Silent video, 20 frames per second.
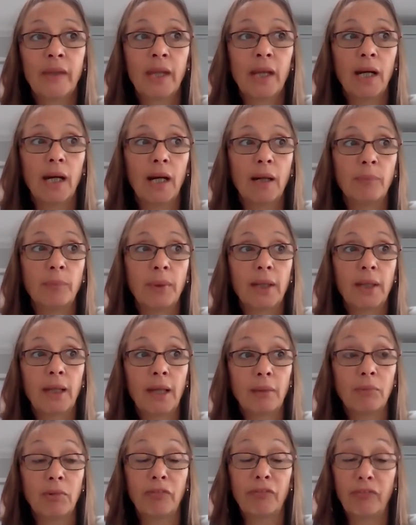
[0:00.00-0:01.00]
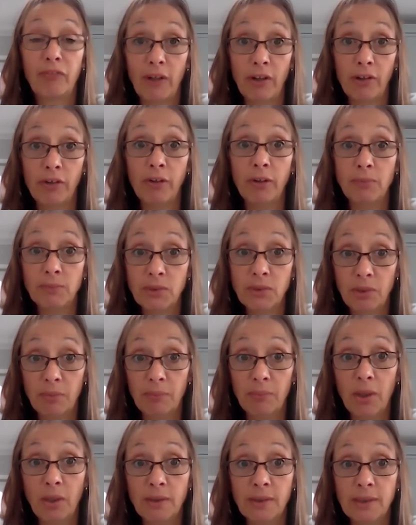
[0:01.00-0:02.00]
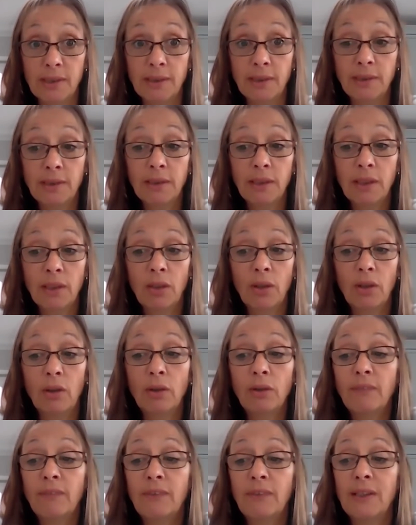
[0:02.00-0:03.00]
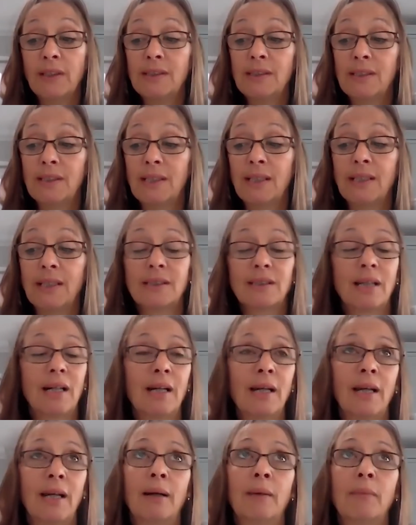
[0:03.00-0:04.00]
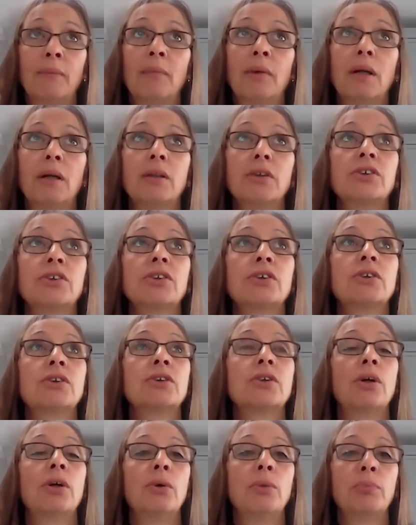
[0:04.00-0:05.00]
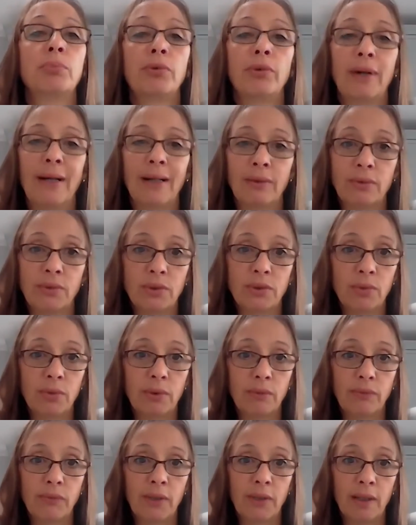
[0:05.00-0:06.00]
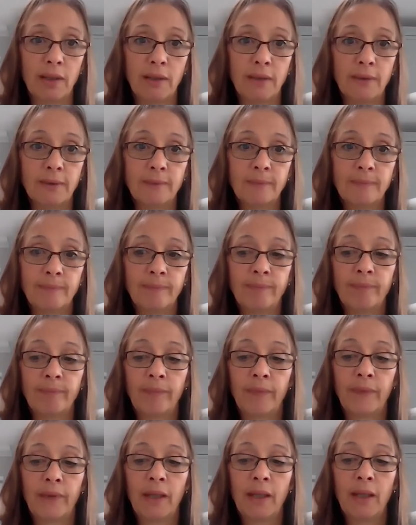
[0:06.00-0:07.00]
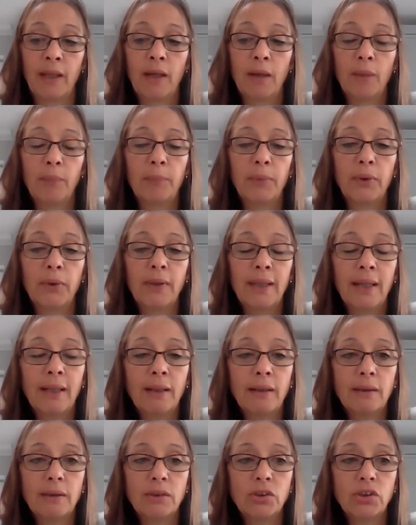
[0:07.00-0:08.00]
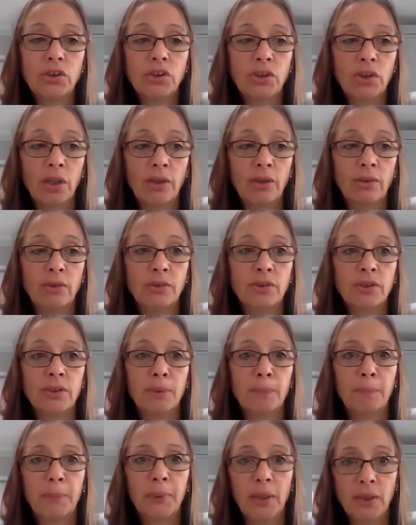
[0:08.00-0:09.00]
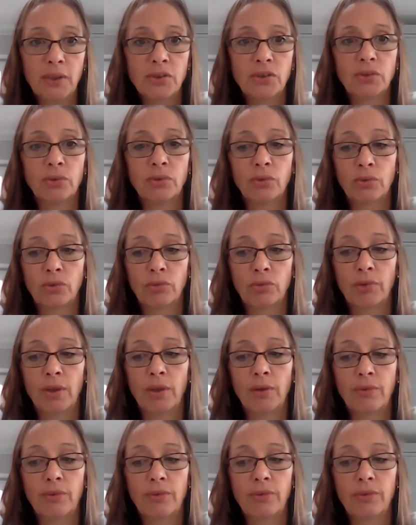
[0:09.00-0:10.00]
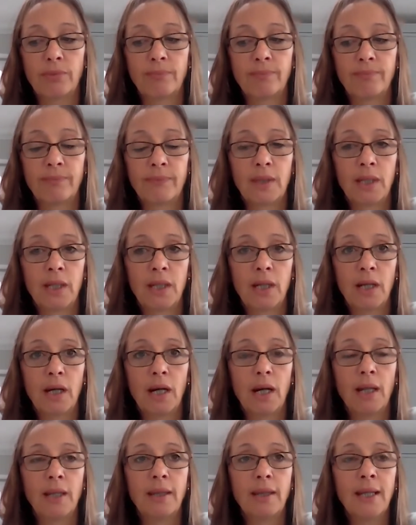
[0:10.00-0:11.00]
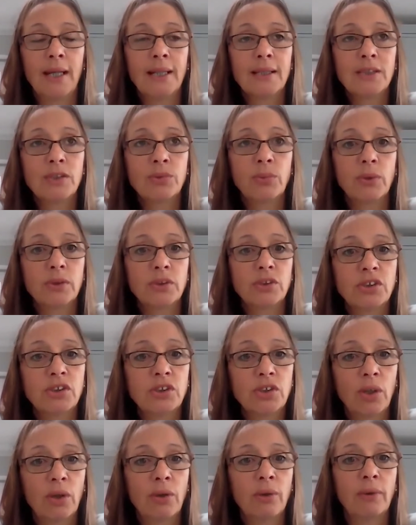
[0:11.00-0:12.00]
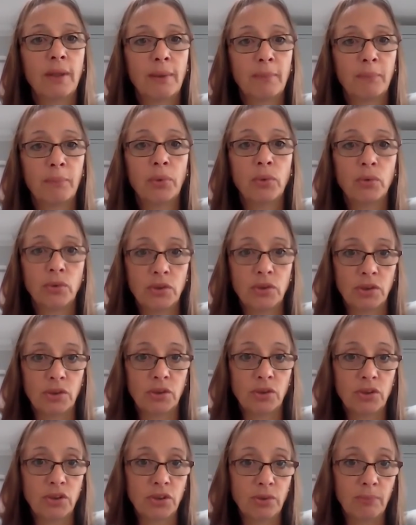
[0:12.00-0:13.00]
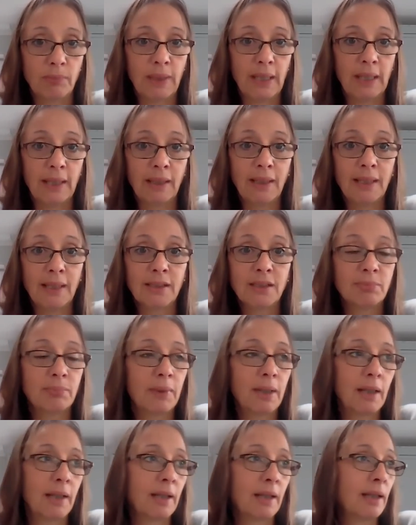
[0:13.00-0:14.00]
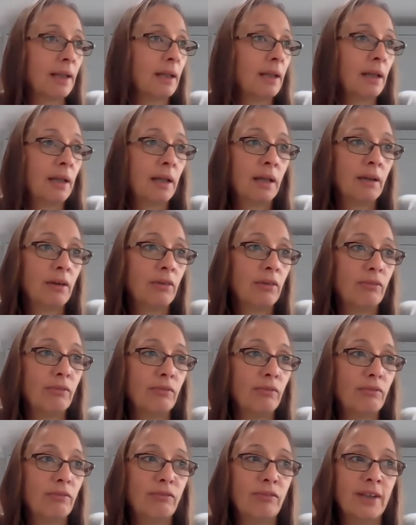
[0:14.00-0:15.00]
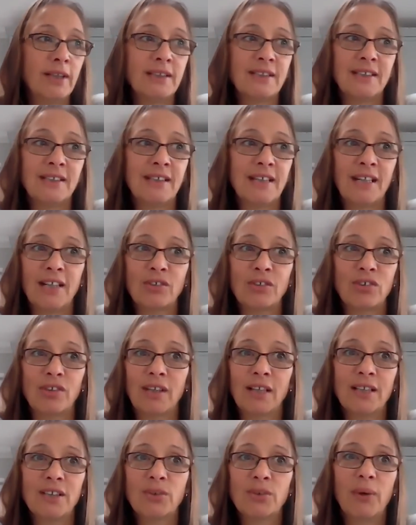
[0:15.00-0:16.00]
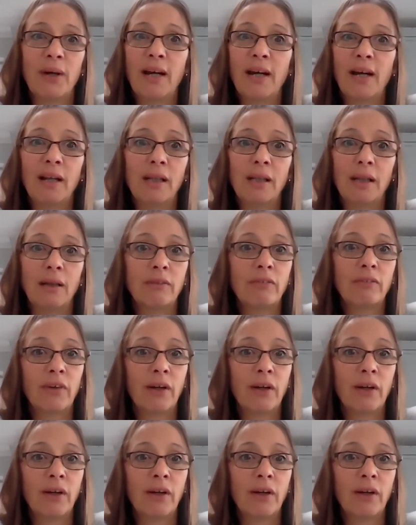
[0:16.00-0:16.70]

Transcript: I became a firearms commander. All of these things I am so proud to have done. But that shows the personal growth. And that's what's so important to me. That's my raison d'etre. That's why I live.